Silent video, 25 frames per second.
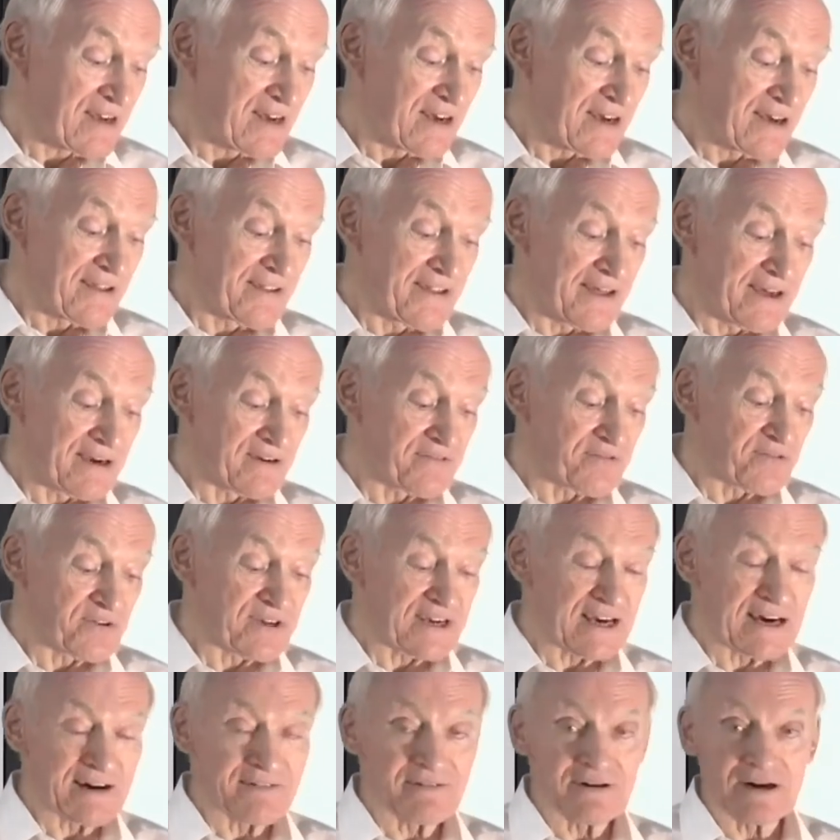And then if we
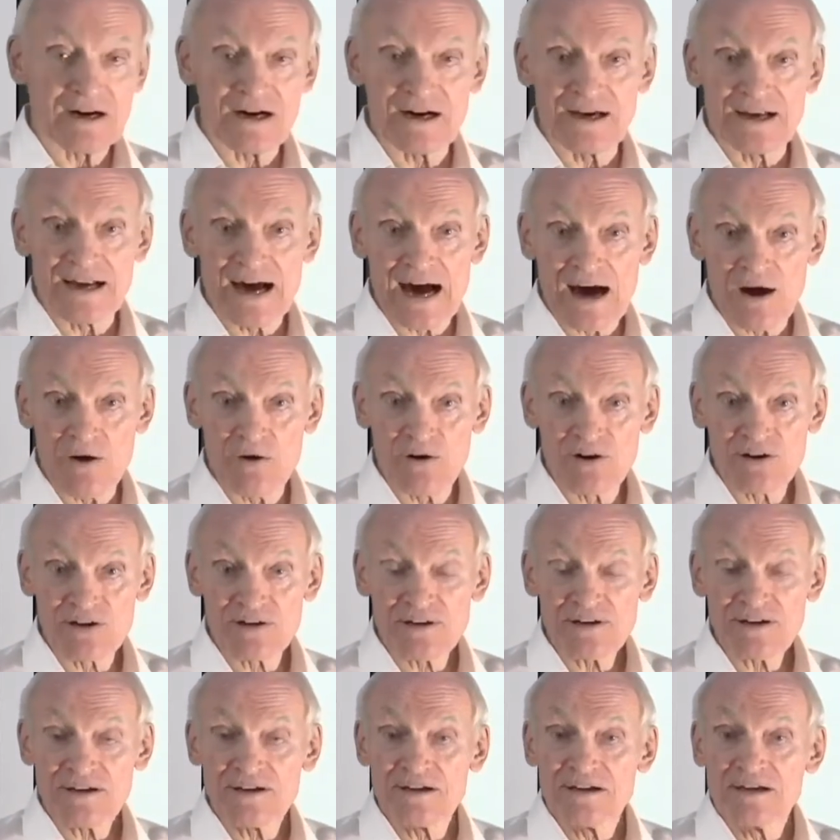have an
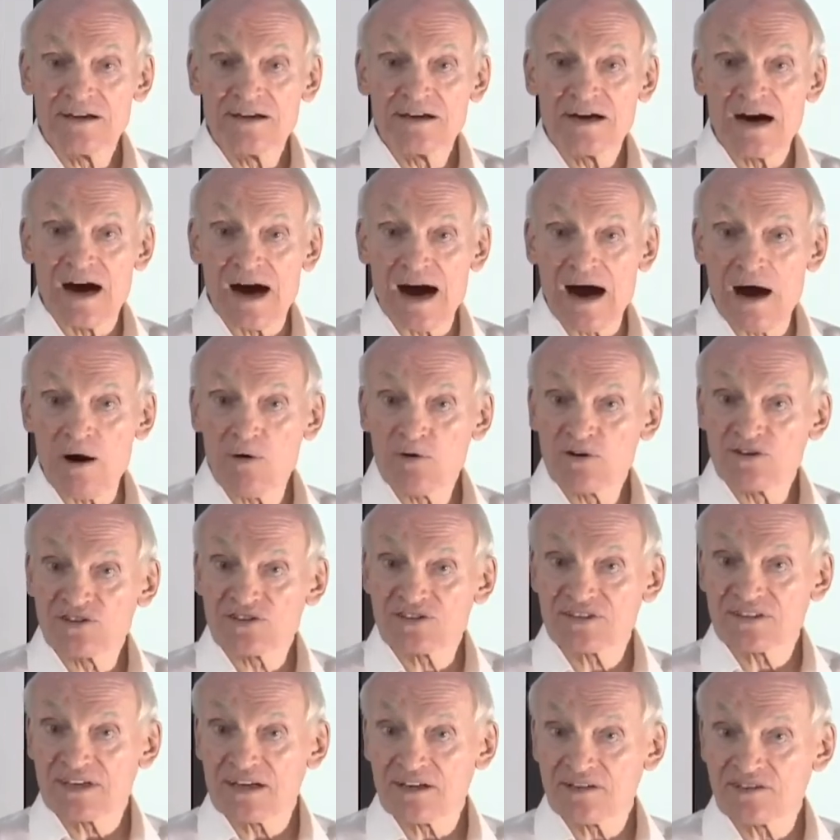hour, hour
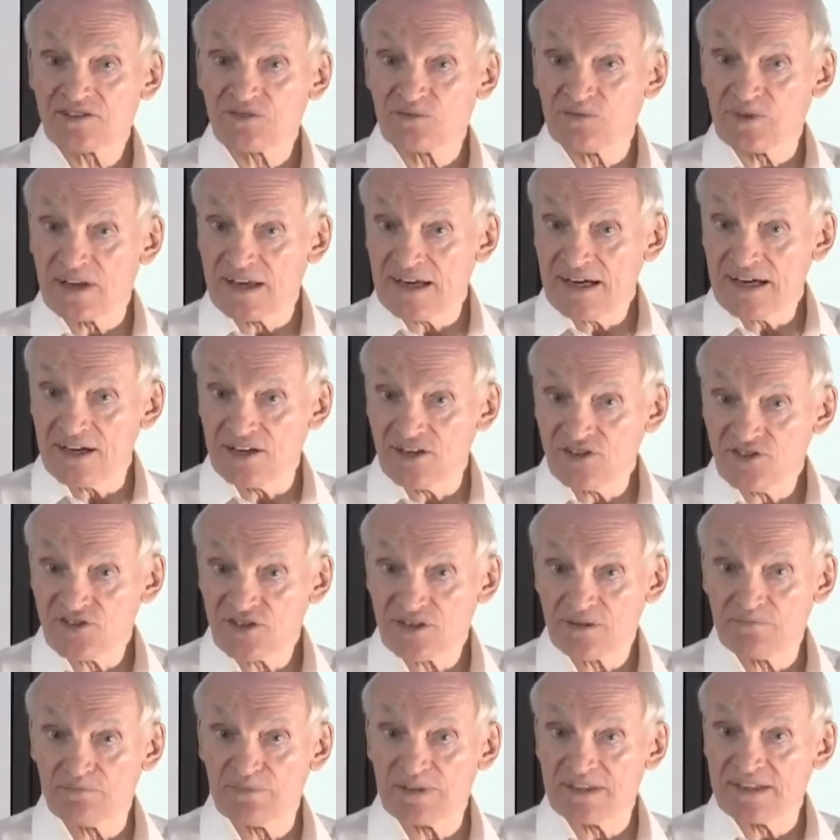starts with
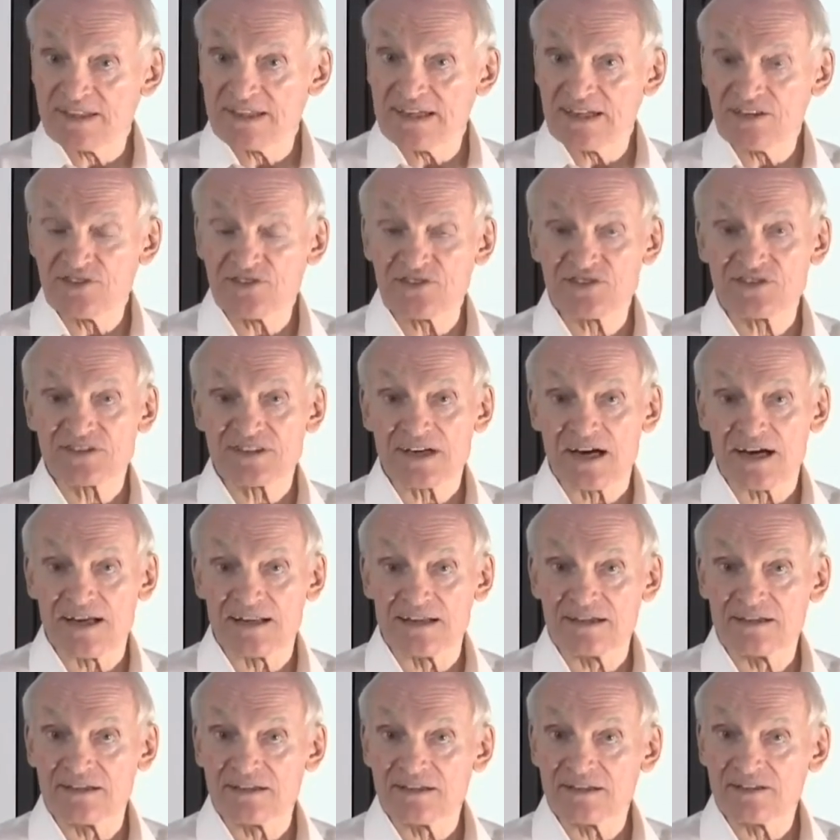H, but the H is
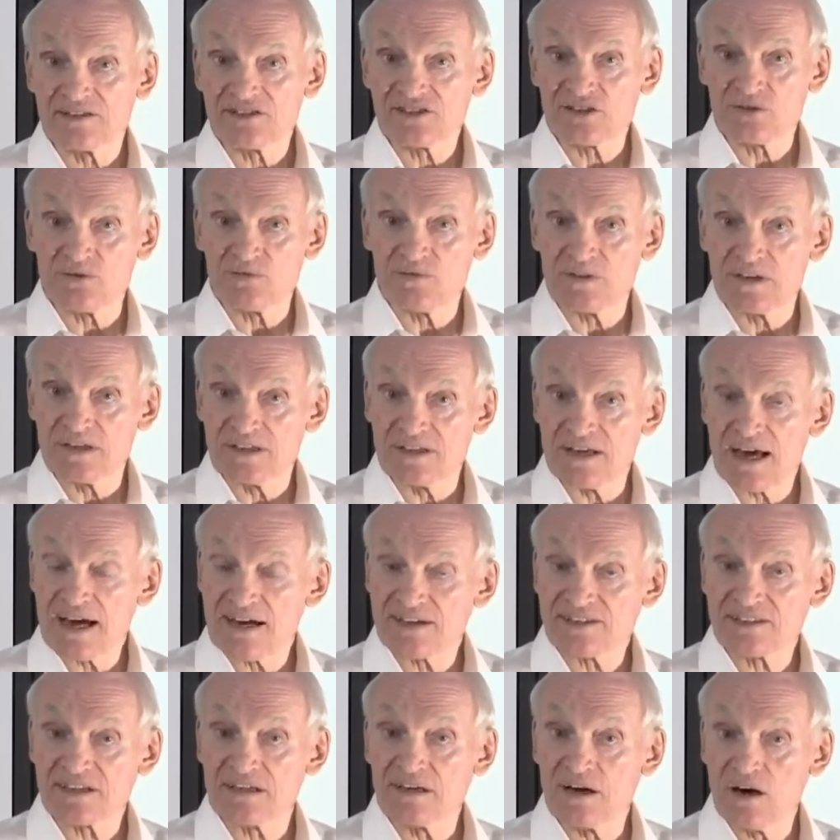silent, so it
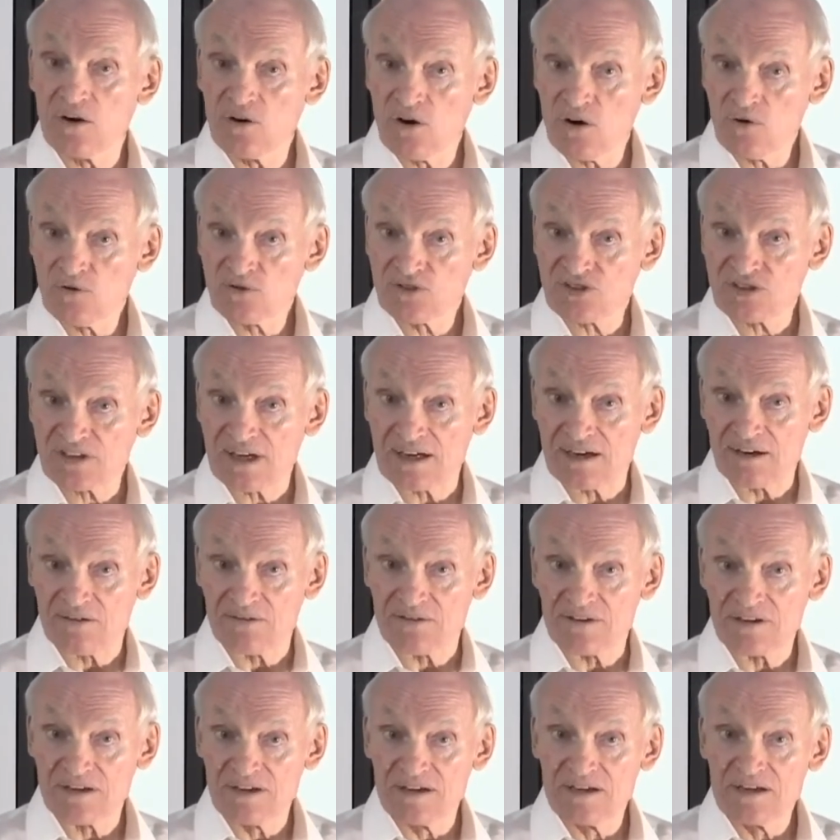has an O sound.
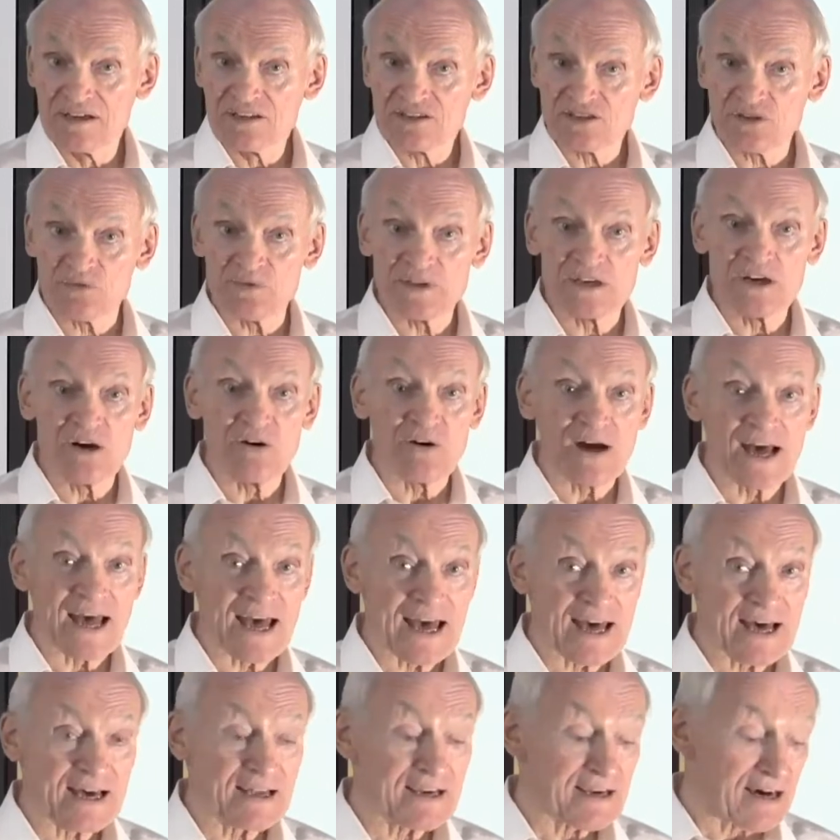So we go
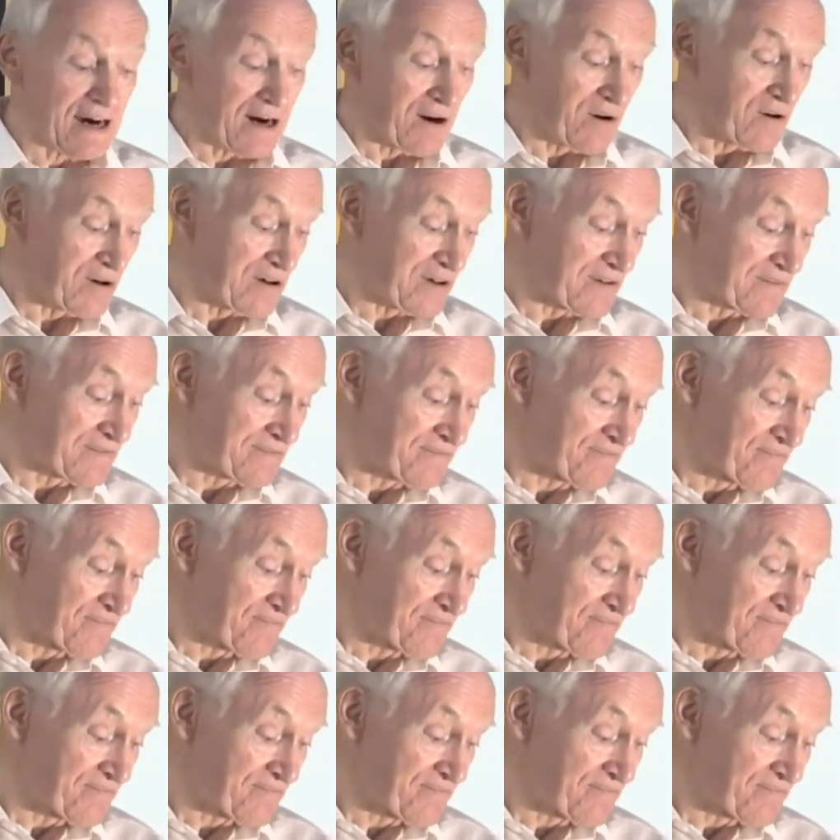an hour.